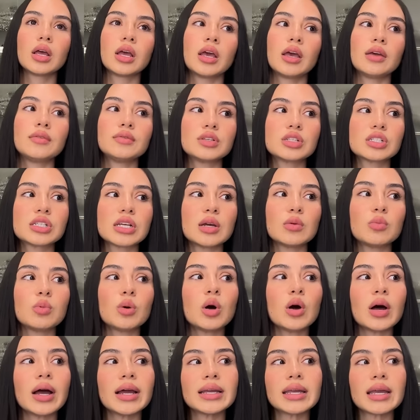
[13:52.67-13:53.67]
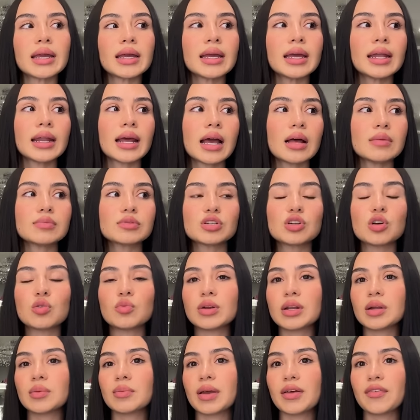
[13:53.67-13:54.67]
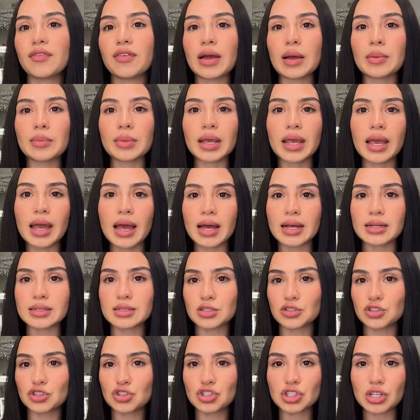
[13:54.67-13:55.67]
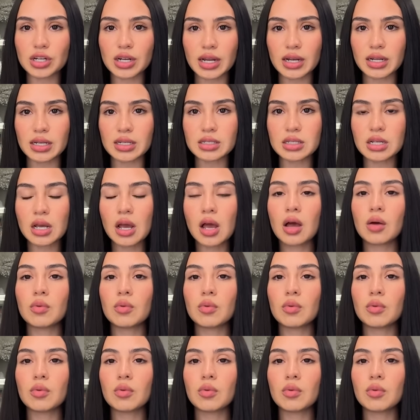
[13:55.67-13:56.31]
If you say, well, I can't get abs, no one in my family has, it's genetics.